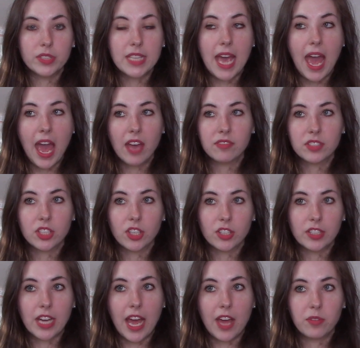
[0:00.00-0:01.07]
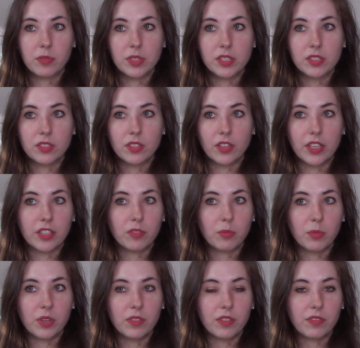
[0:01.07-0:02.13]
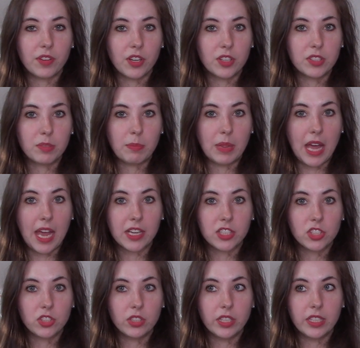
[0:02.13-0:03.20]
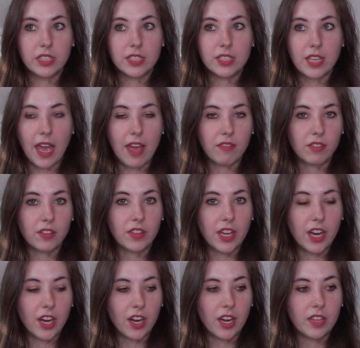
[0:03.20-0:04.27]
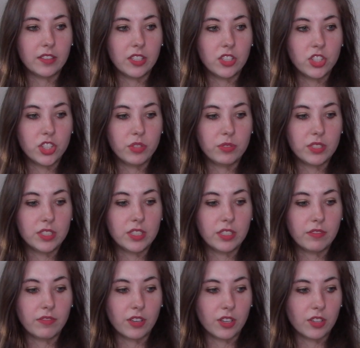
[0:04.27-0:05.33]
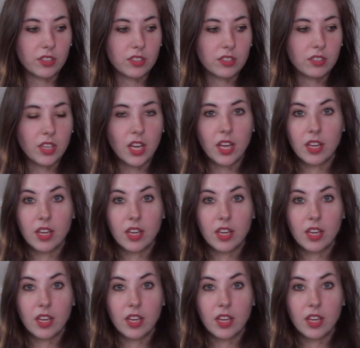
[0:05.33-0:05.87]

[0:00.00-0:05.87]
Taft, her dad, was like one of the first black students ever there, and then she was the first